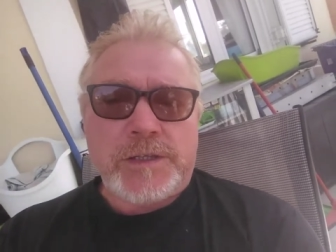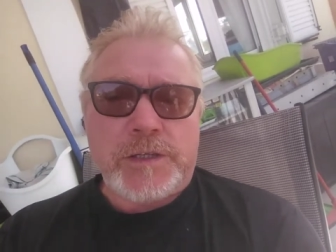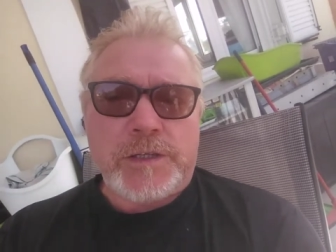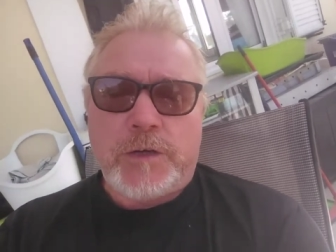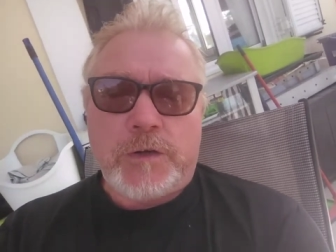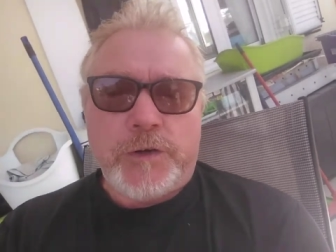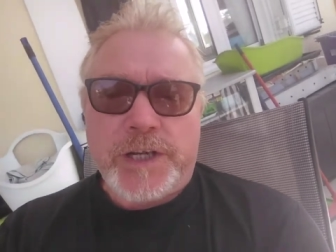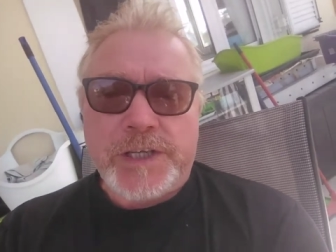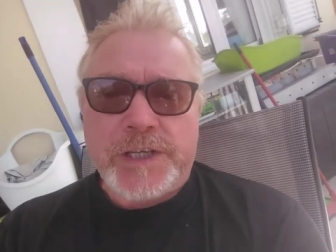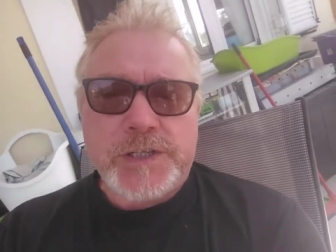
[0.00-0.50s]

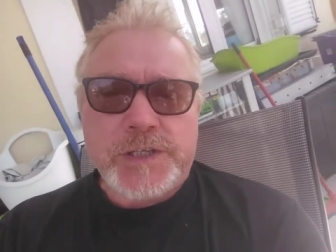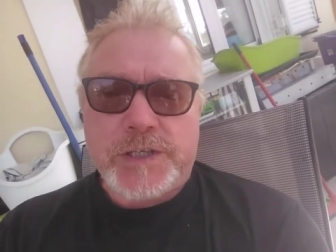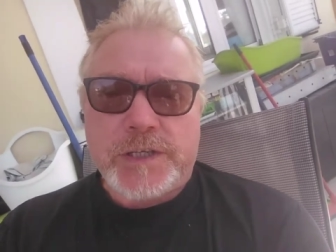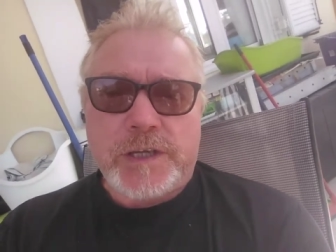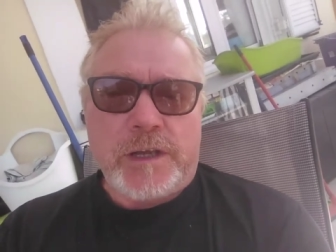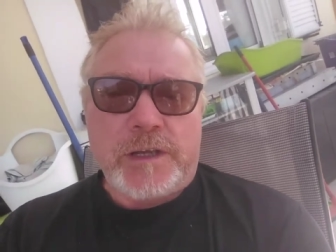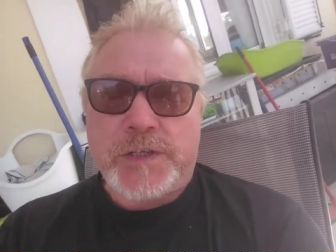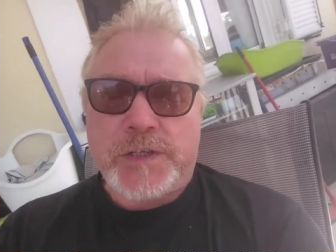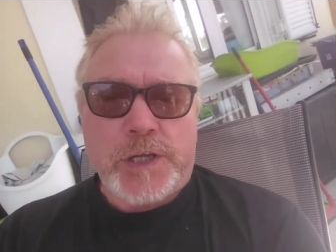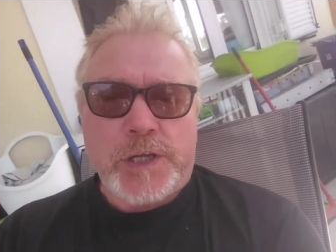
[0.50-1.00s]
Greece
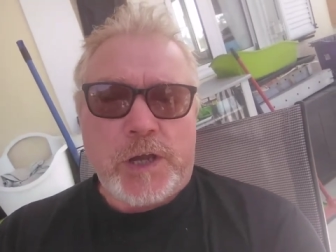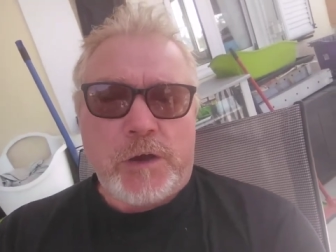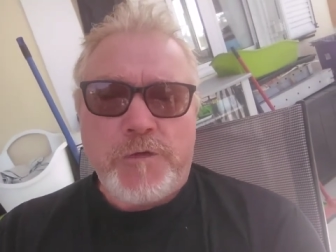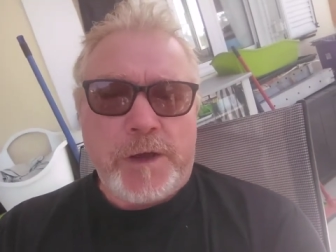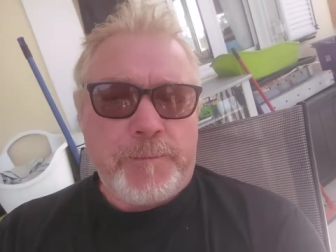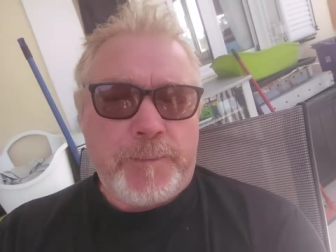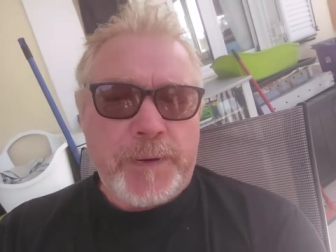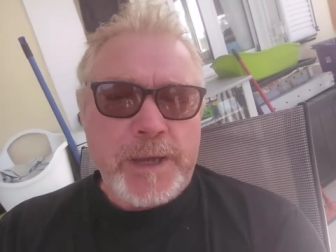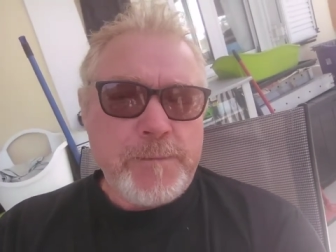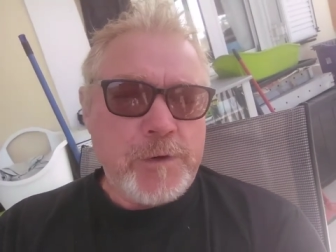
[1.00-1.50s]
so
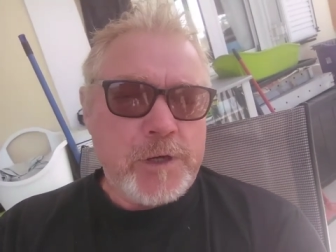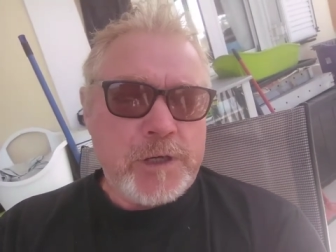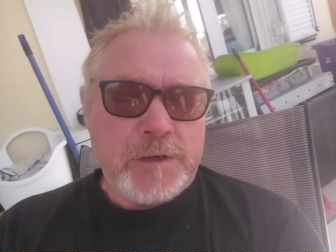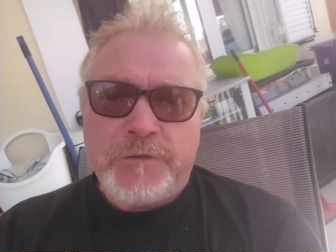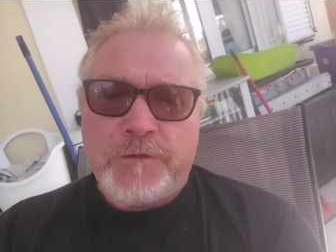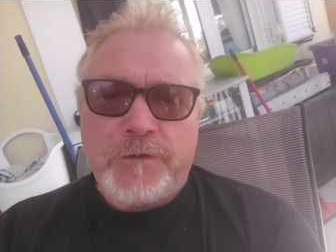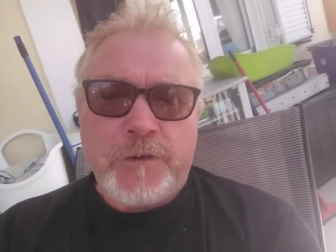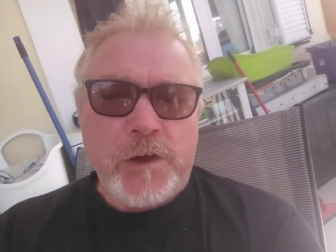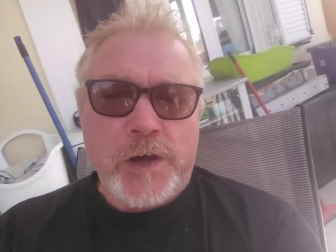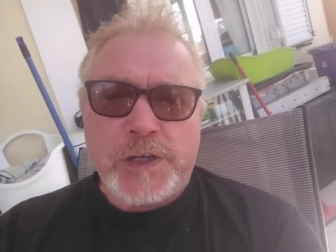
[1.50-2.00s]
that people can
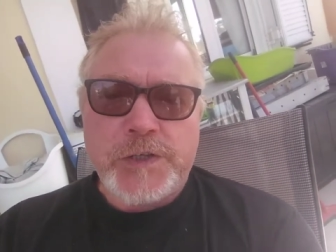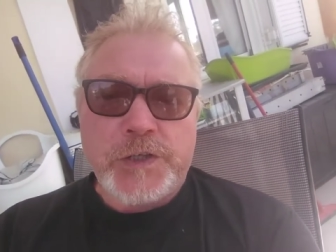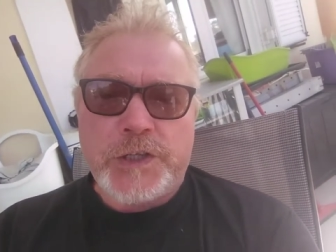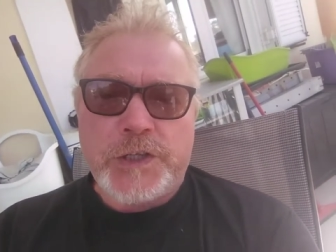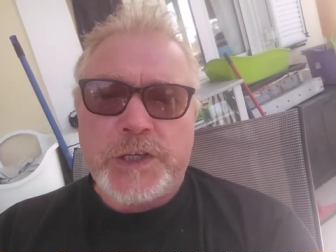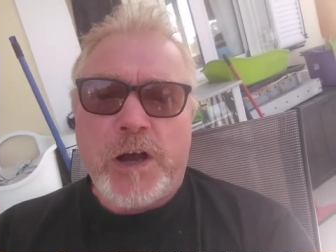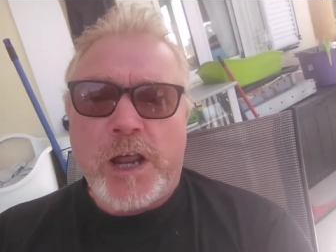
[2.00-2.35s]
fly to the